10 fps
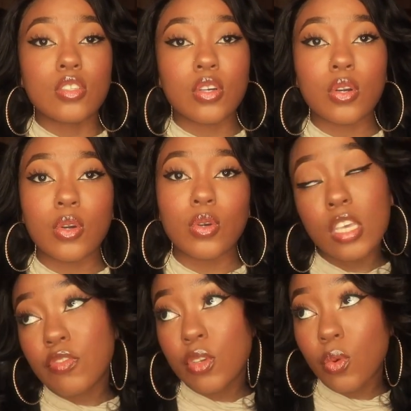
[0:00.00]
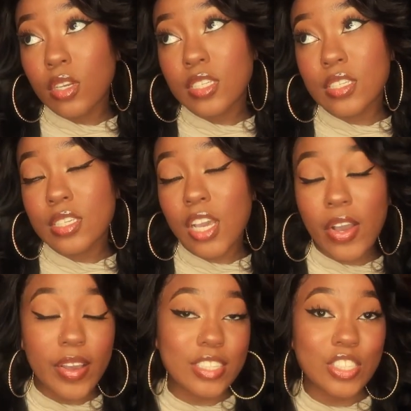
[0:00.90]
so if you want to see how
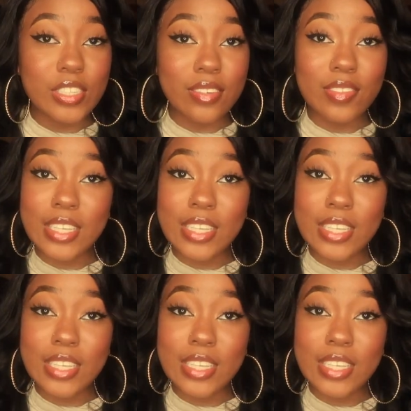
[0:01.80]
i achieve